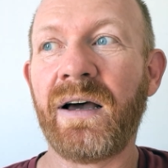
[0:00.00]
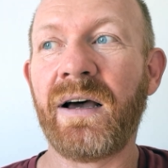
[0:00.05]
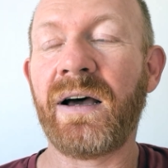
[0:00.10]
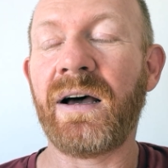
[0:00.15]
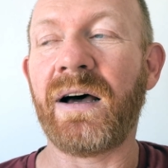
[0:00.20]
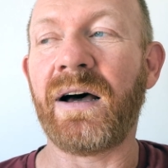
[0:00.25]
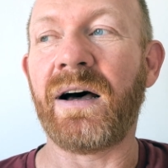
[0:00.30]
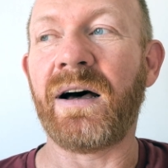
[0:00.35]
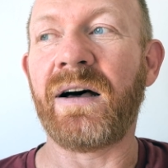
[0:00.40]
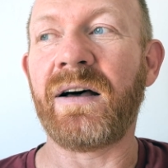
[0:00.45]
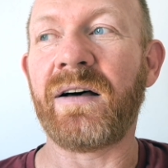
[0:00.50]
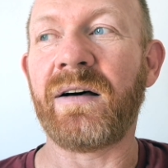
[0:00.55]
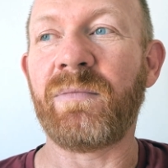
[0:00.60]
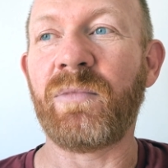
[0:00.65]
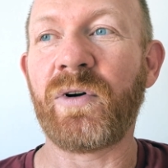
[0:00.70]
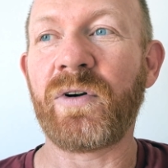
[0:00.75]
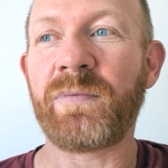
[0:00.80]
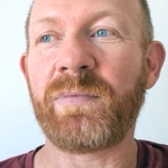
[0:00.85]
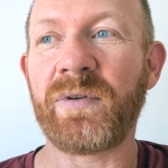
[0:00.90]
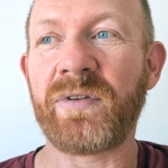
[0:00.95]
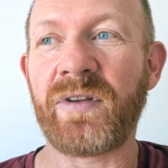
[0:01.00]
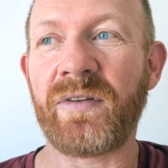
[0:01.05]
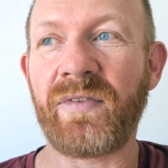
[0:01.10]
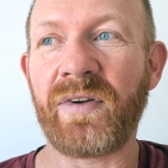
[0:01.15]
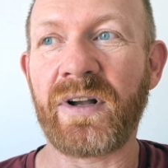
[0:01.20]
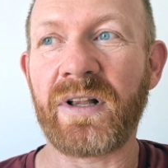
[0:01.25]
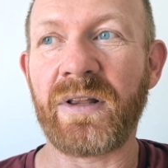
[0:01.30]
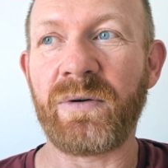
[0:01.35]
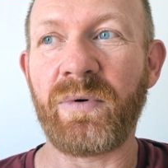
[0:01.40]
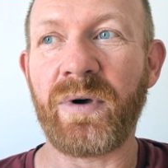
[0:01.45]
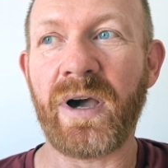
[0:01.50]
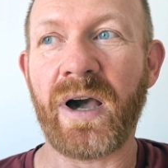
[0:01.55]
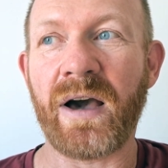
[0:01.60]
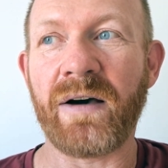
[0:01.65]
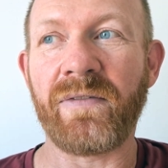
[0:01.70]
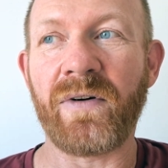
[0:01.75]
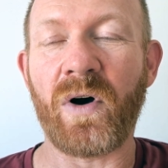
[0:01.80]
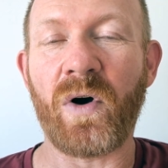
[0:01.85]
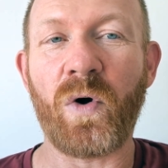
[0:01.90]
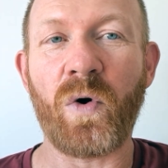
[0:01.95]
More specifically, we
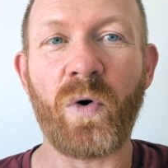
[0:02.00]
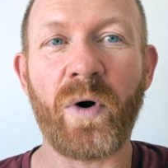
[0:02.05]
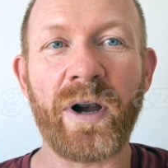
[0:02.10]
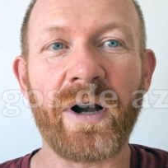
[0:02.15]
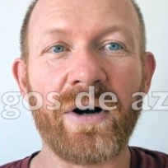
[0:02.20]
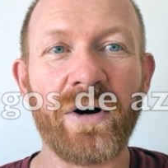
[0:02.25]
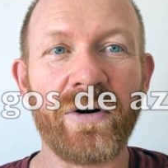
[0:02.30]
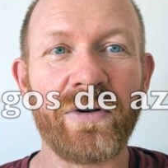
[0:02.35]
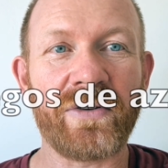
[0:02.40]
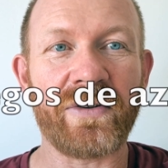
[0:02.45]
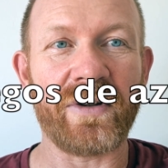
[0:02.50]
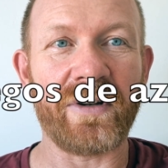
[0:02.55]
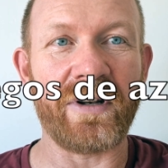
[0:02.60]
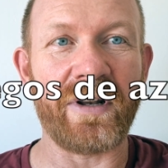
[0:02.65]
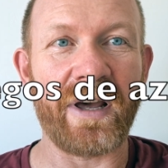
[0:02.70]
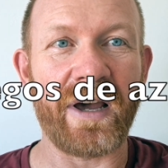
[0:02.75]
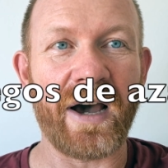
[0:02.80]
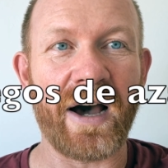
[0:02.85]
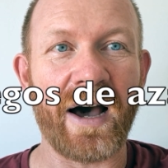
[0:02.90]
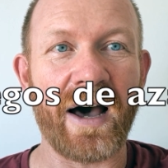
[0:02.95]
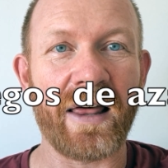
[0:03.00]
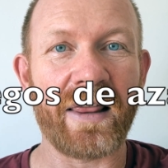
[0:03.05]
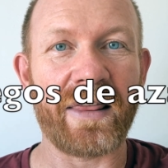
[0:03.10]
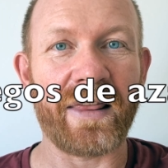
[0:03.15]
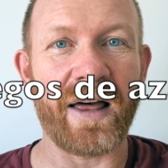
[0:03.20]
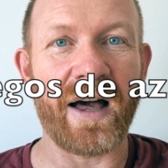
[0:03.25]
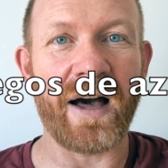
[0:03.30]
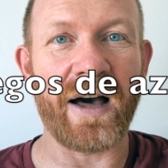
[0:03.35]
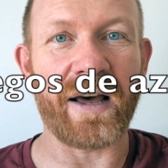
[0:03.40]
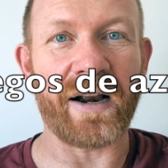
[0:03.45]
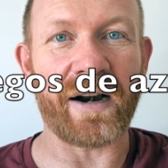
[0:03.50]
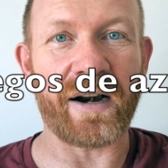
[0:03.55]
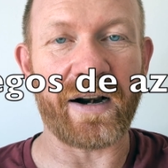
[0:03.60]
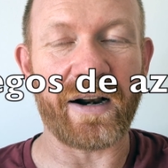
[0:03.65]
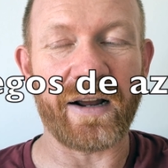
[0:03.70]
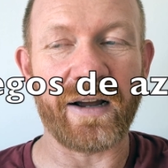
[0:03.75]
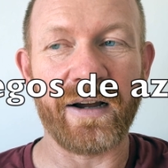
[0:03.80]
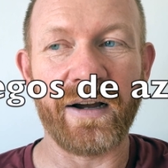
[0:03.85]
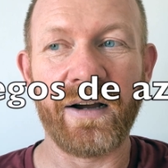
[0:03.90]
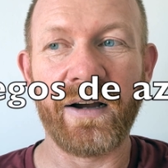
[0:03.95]
have juegos de azar.